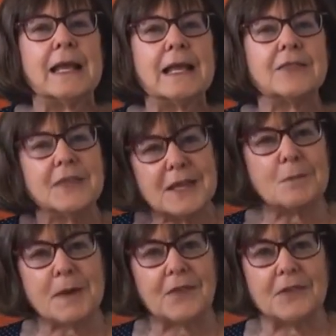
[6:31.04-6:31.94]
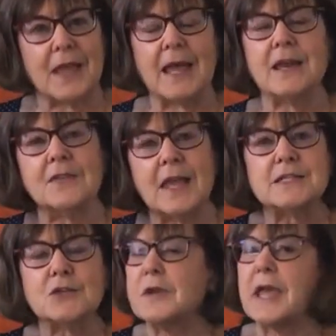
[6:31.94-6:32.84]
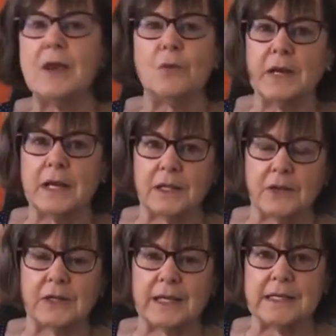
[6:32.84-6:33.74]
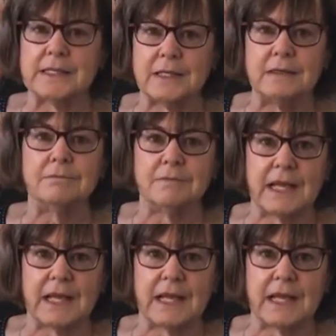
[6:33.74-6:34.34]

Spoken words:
Think about that. That's okay when it clearly isn't.